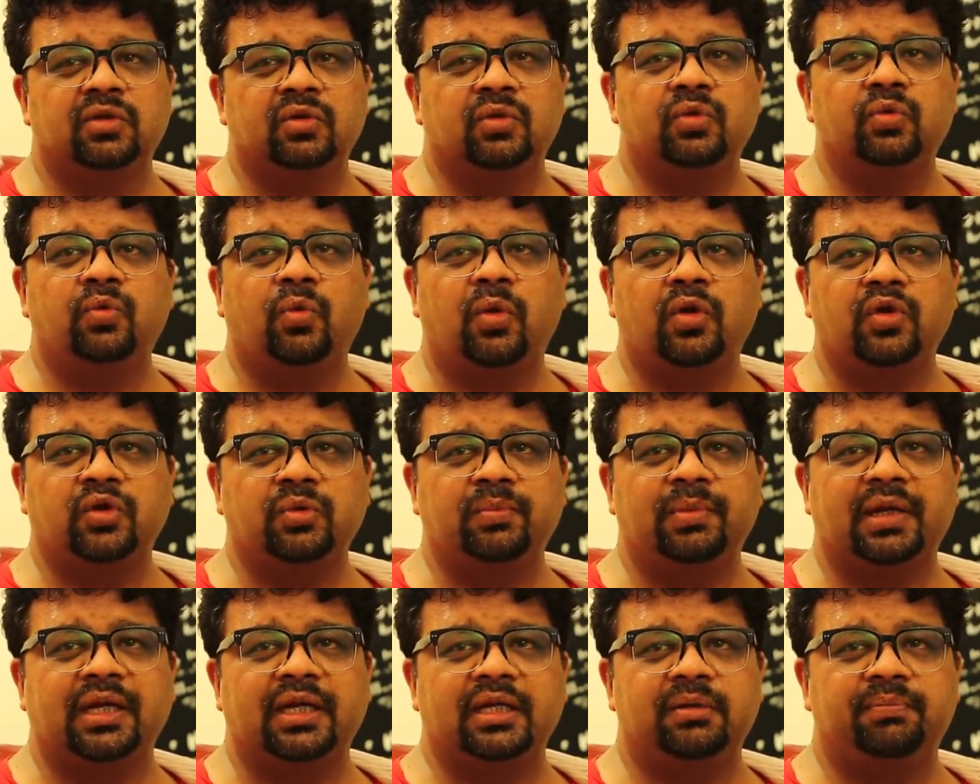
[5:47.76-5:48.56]
who want to
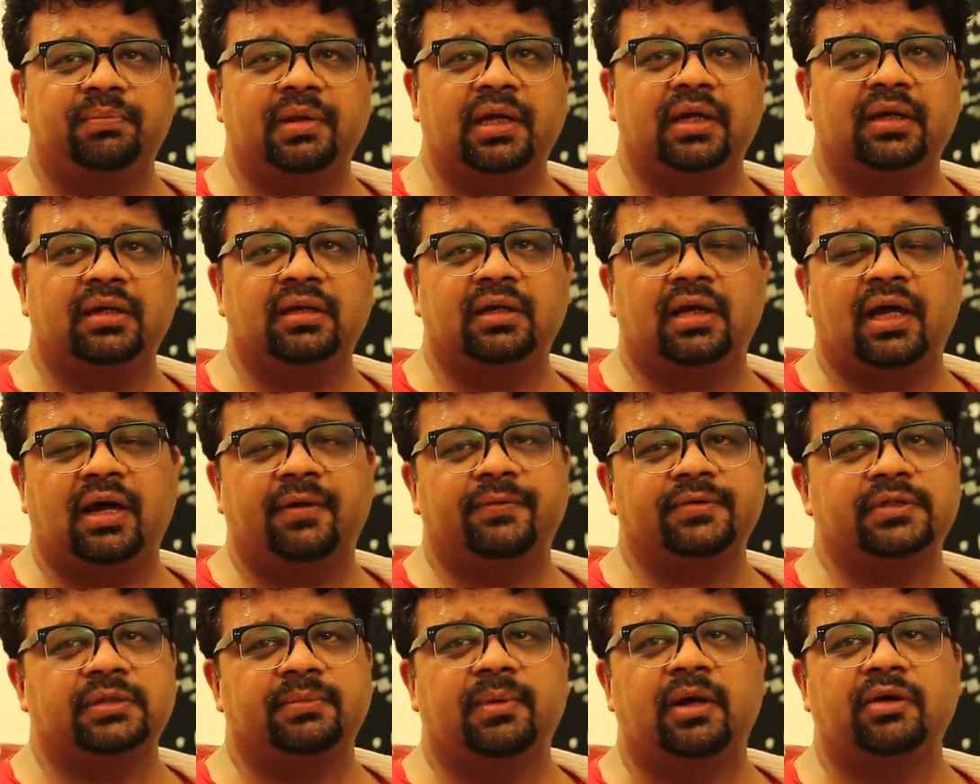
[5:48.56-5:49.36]
make it big. I
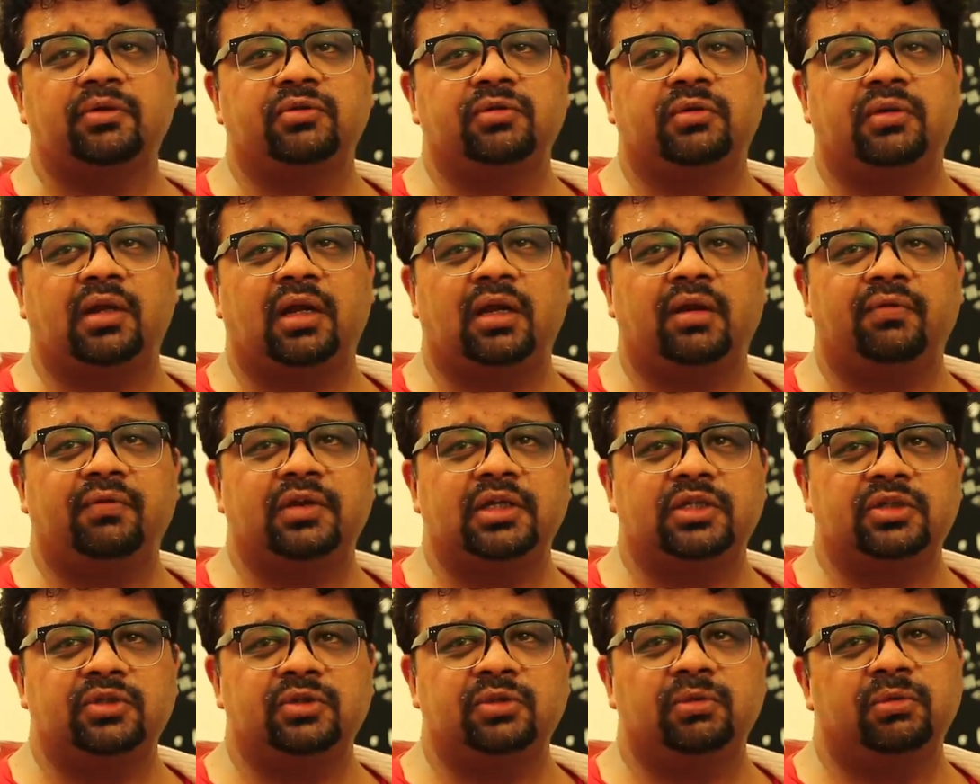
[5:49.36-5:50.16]
was about to run away
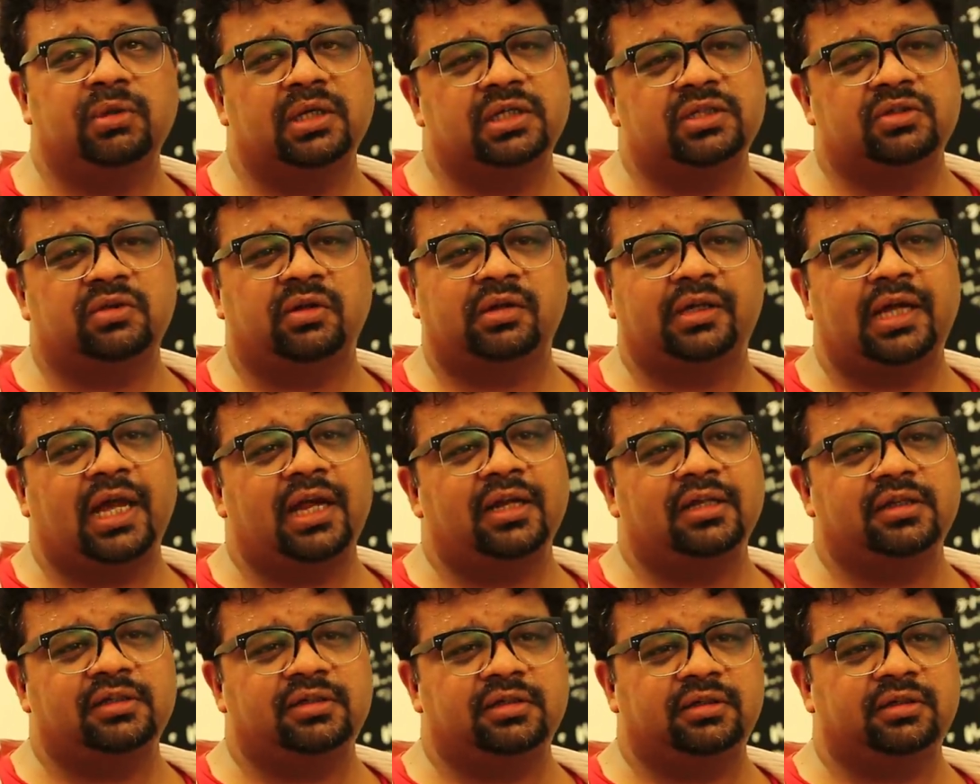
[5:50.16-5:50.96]
to US or
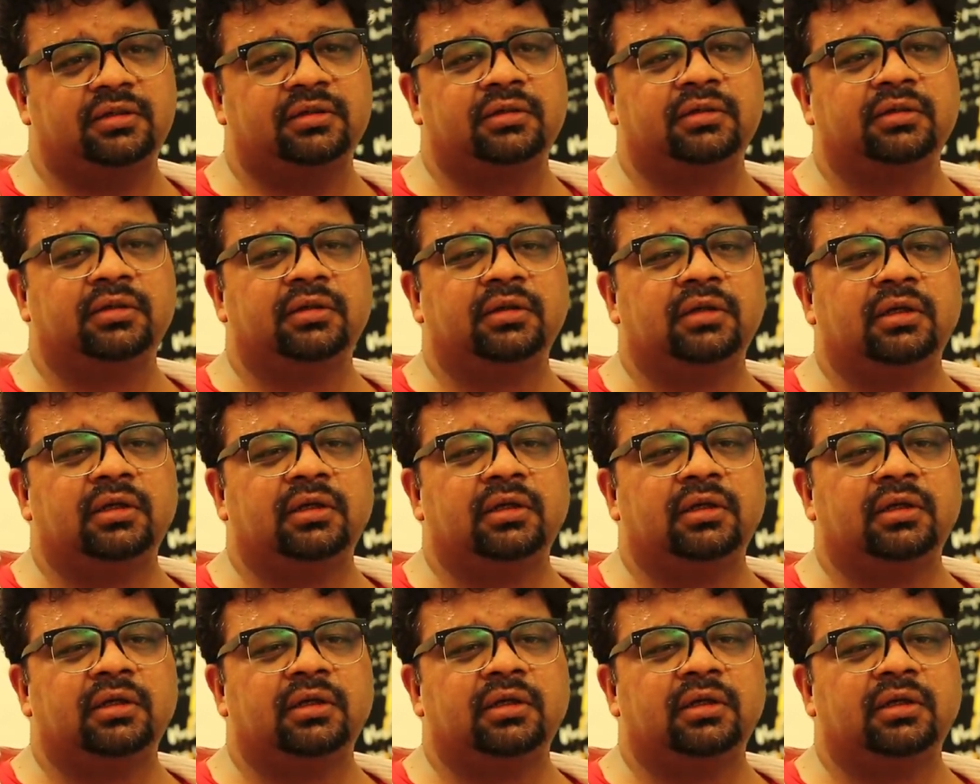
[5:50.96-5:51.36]
Canada,